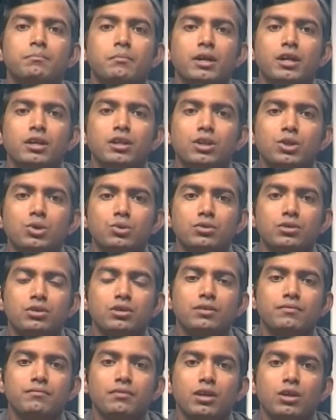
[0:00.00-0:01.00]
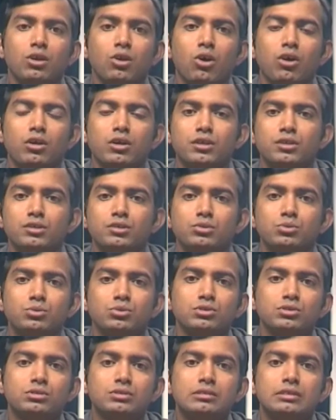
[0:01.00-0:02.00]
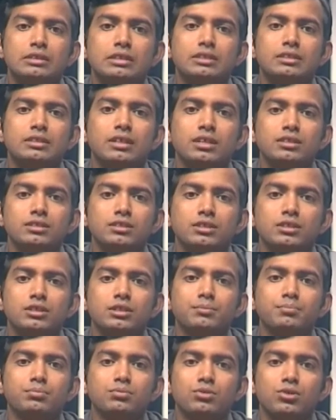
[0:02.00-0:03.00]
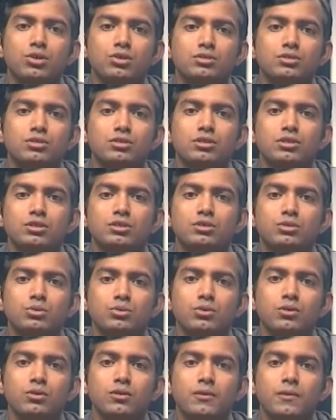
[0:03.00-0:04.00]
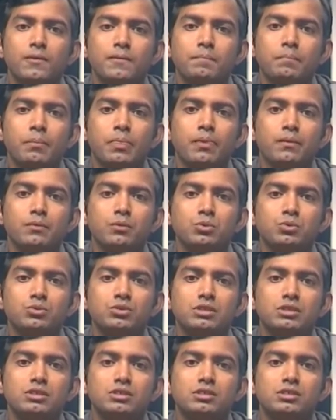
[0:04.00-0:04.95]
main nuclear well logging tools: the density porosity tool using